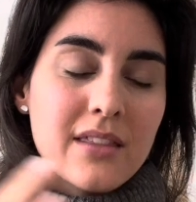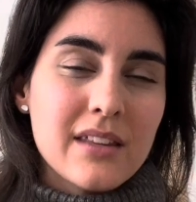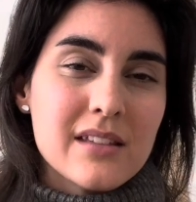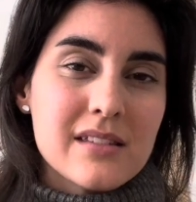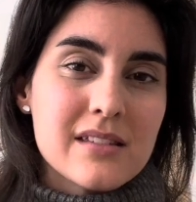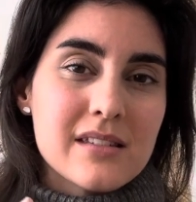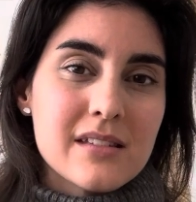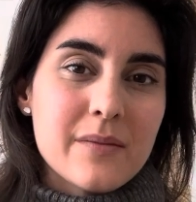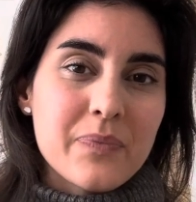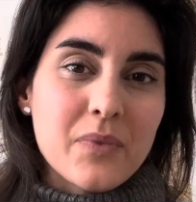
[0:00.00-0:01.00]

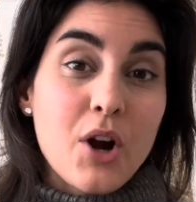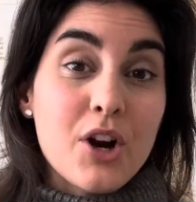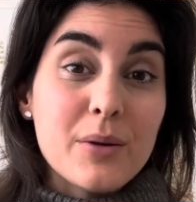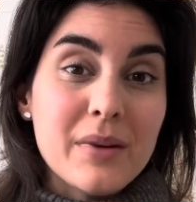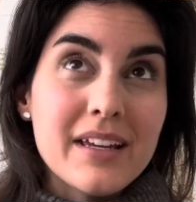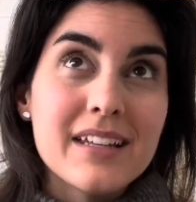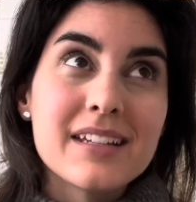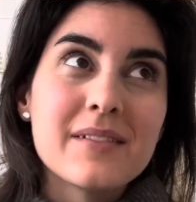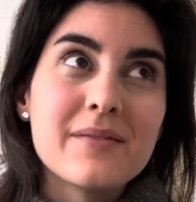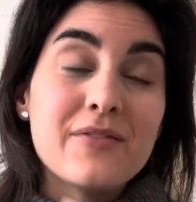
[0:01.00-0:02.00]
this hermit
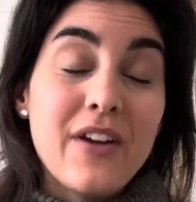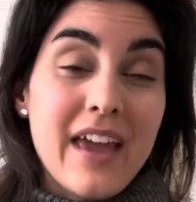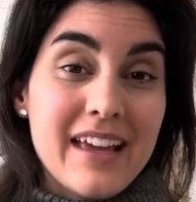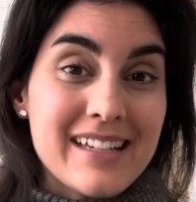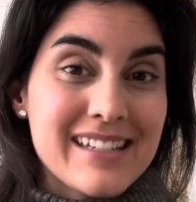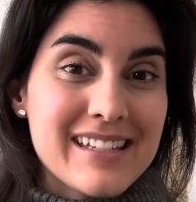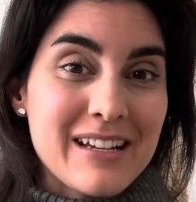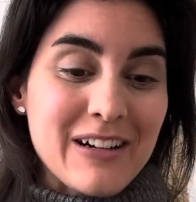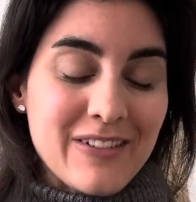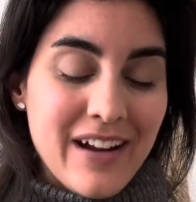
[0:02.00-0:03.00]
phase,
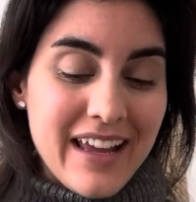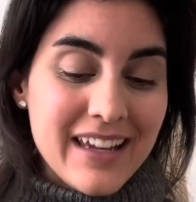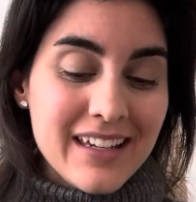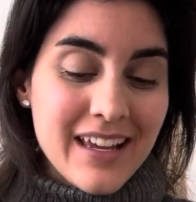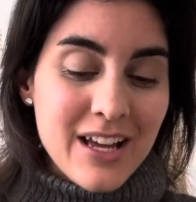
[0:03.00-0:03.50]
right?